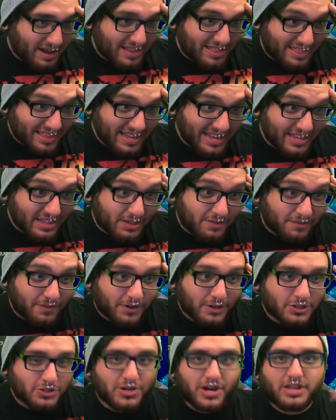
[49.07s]
I think, in the
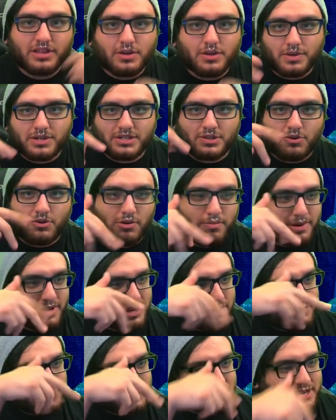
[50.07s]
first trailer where
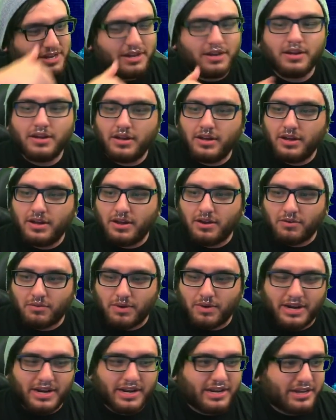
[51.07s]
Scorbunny was like
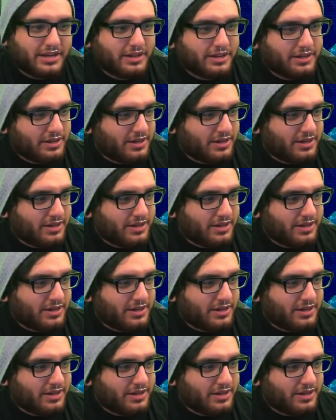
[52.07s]
running.